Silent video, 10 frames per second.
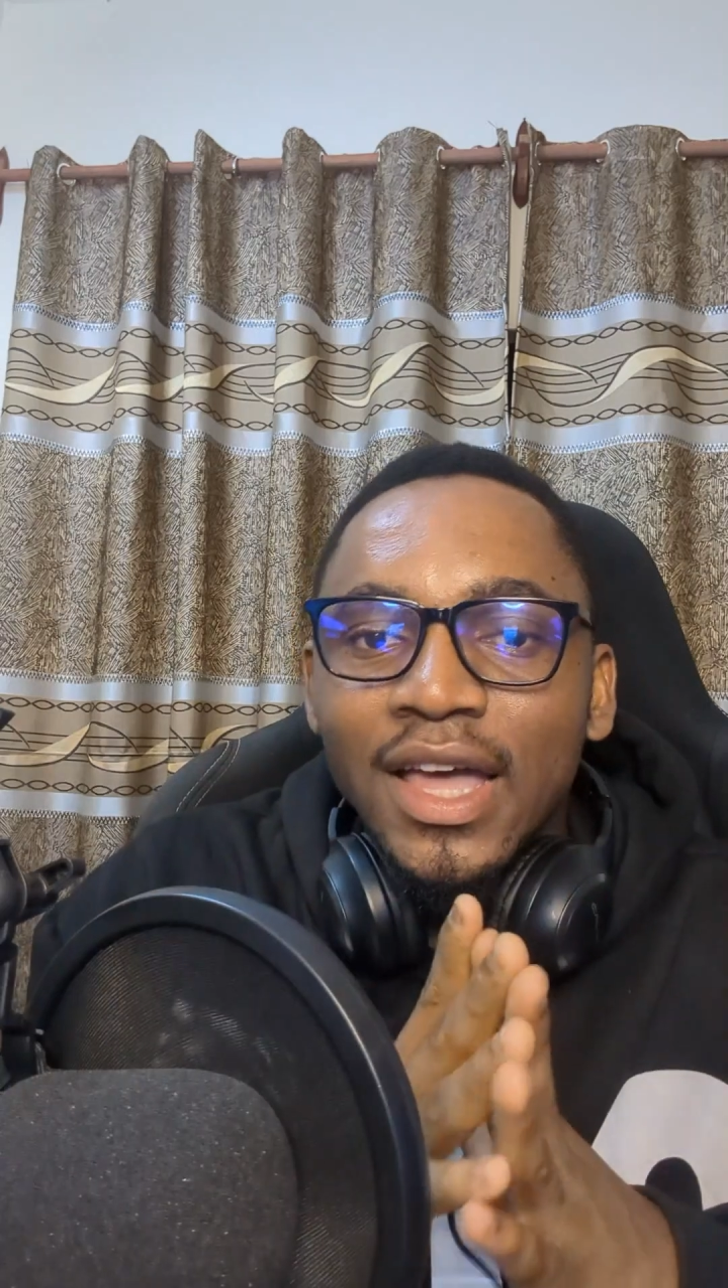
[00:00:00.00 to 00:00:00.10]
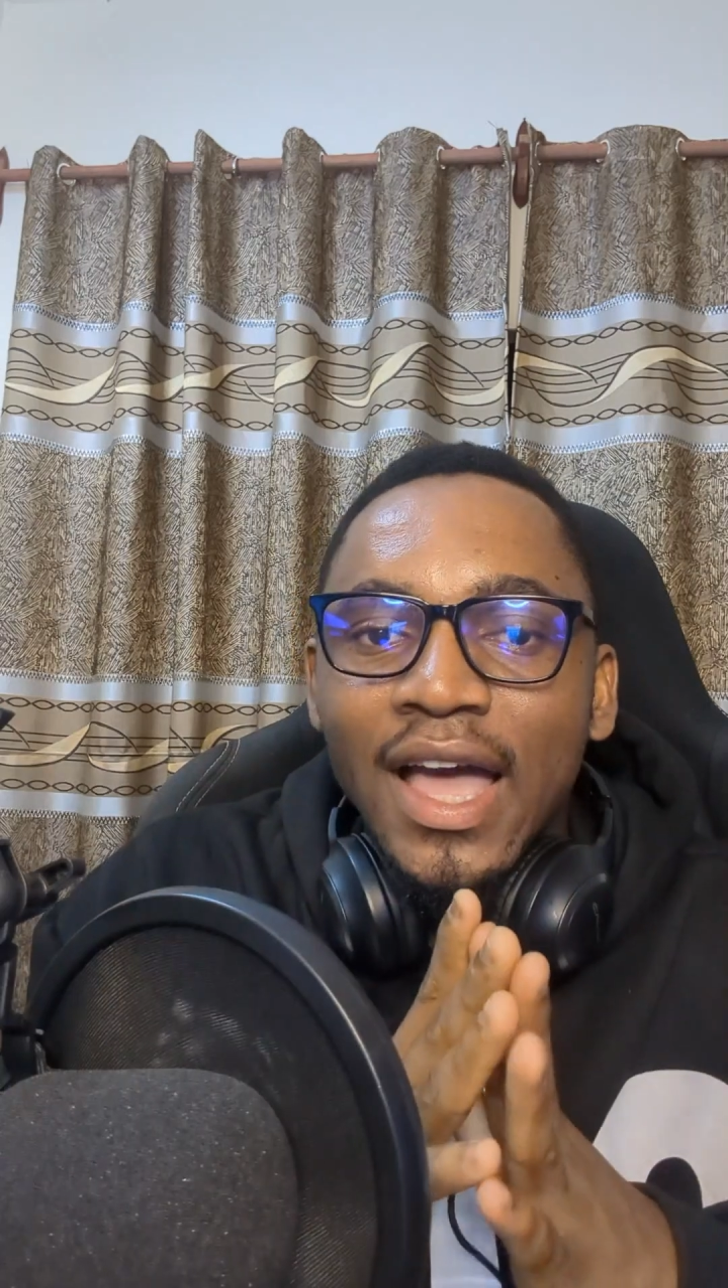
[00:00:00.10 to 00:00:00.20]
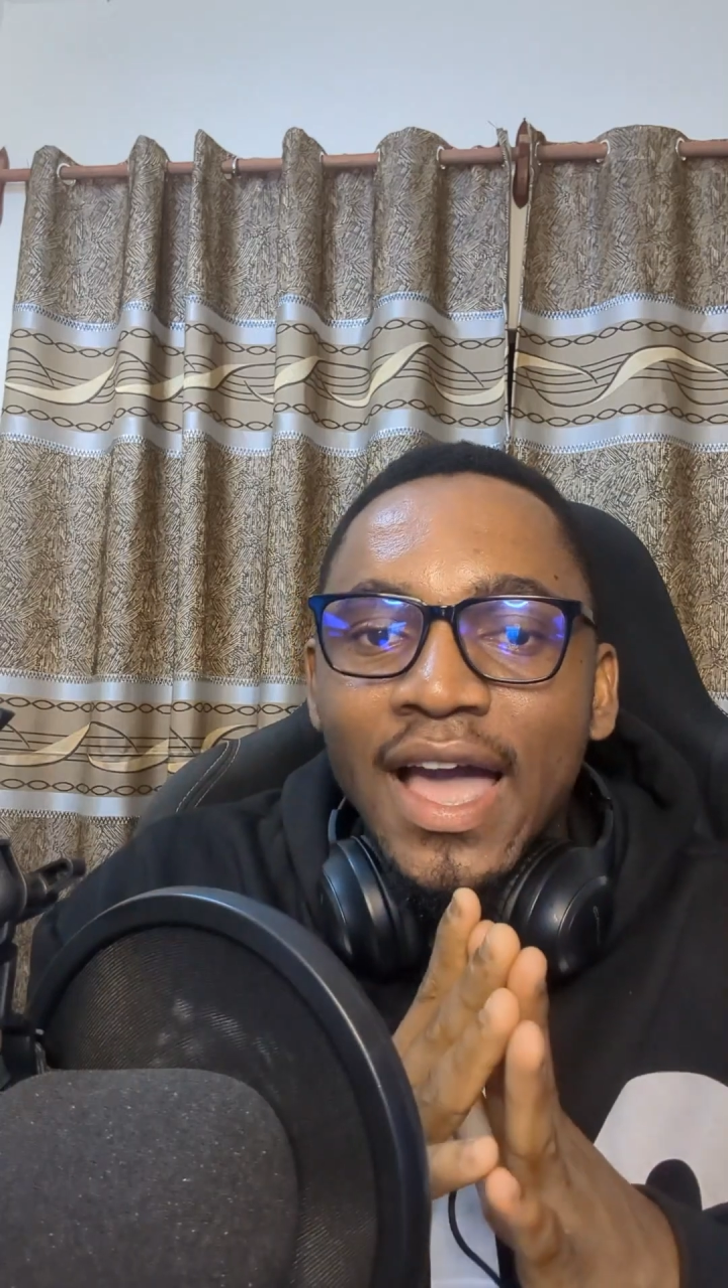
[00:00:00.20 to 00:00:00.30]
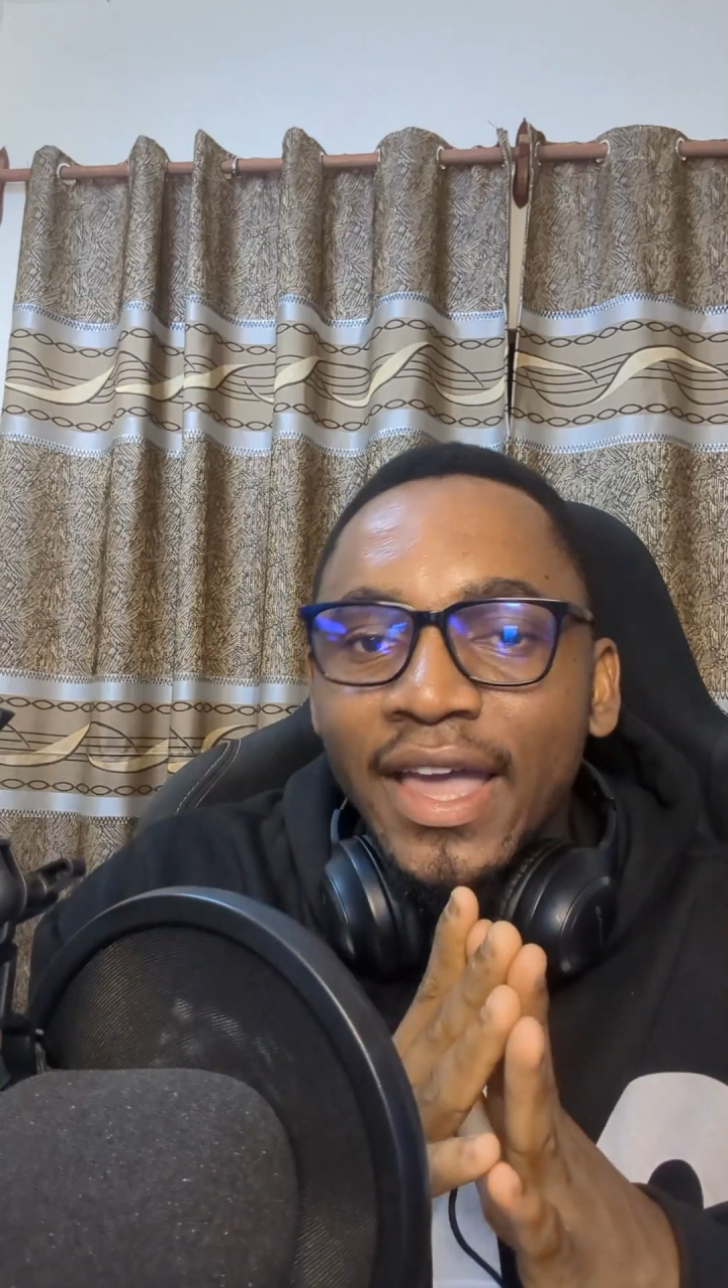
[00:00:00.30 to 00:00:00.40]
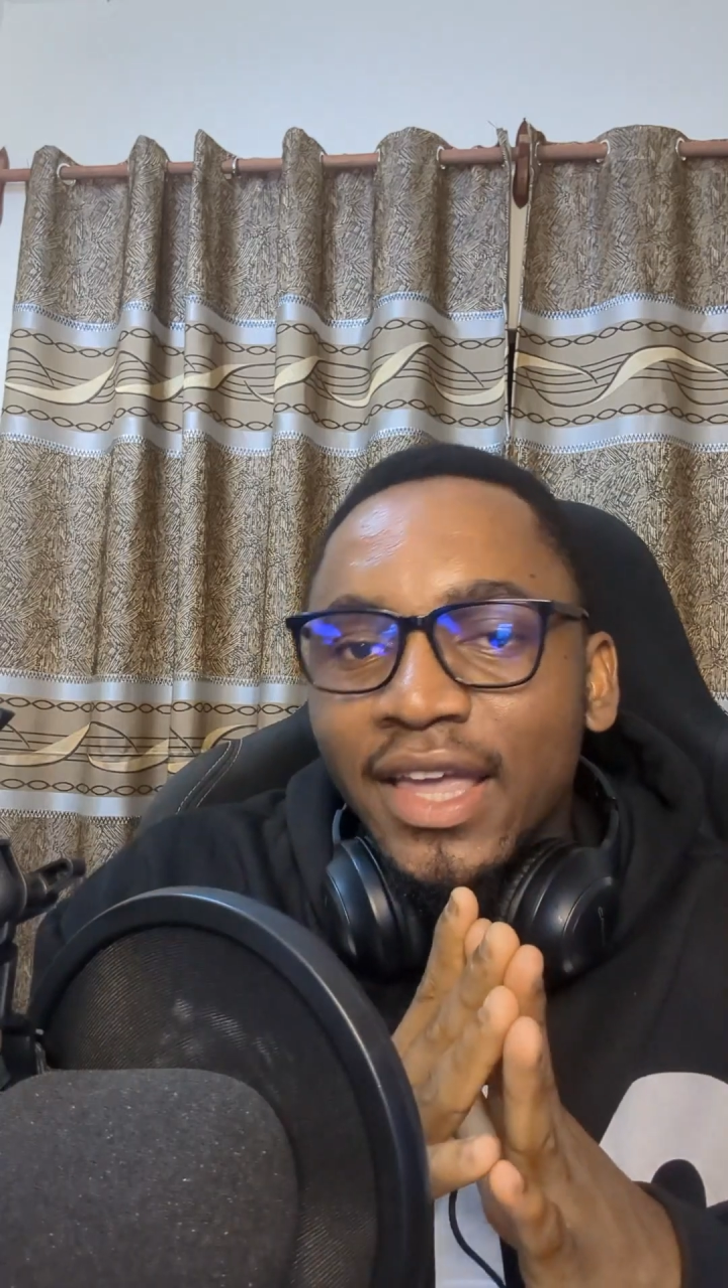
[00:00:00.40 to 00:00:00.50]

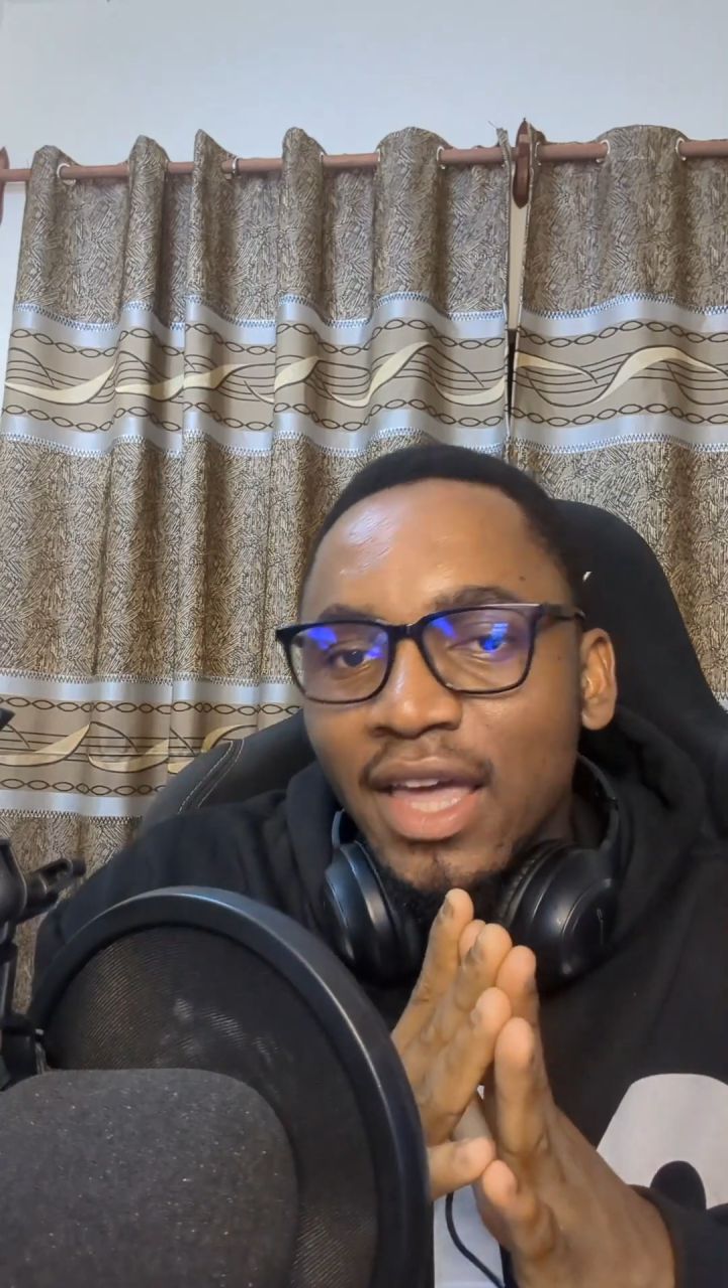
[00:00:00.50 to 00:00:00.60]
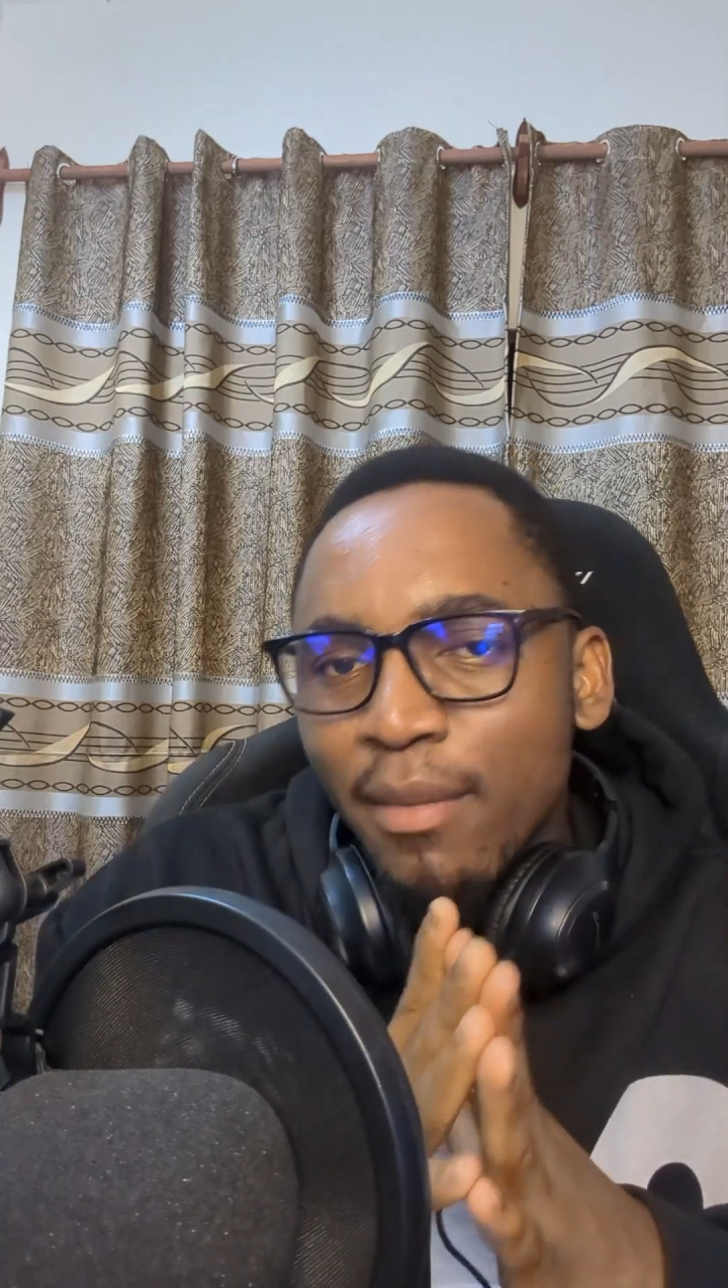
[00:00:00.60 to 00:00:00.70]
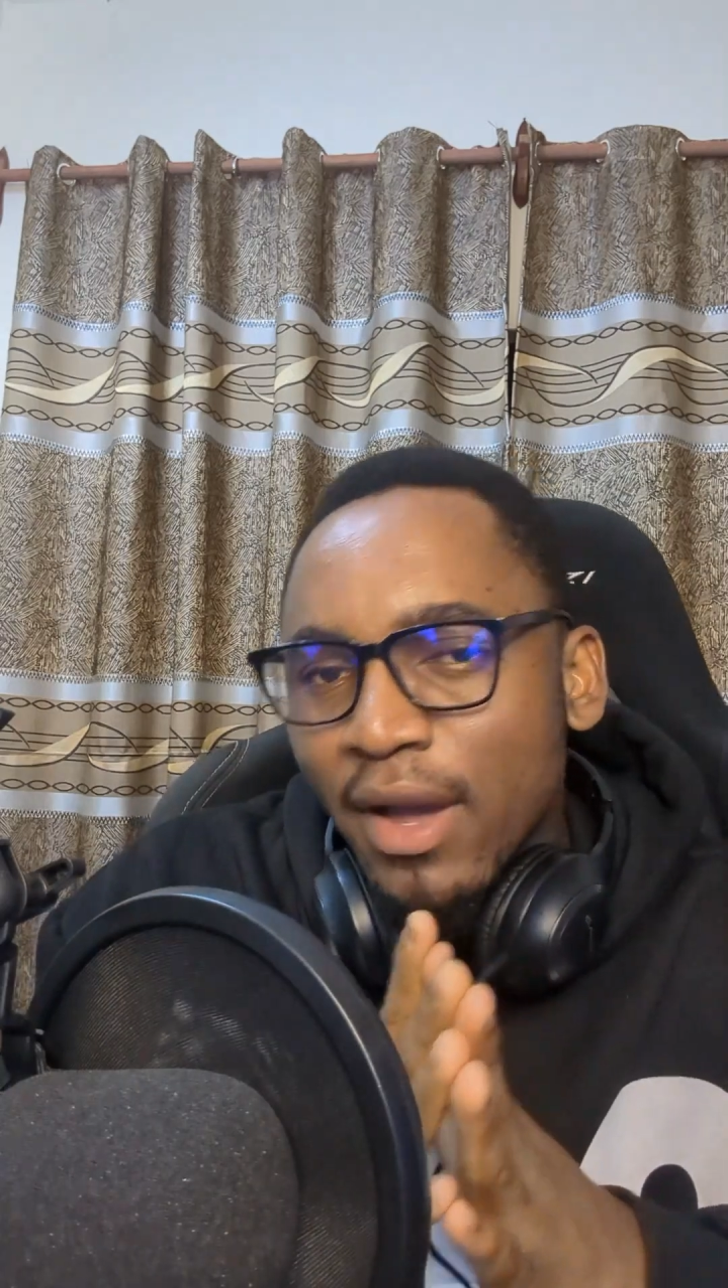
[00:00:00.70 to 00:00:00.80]
I came